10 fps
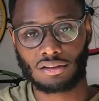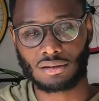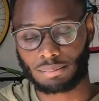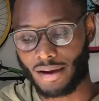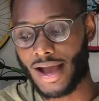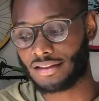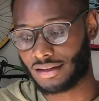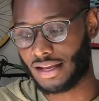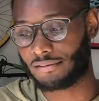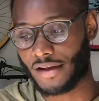
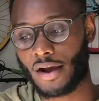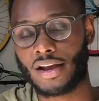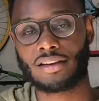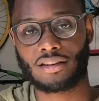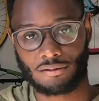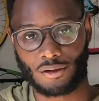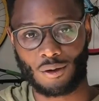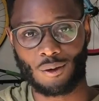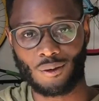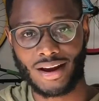surprising and very
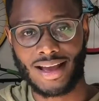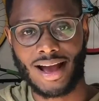difficult,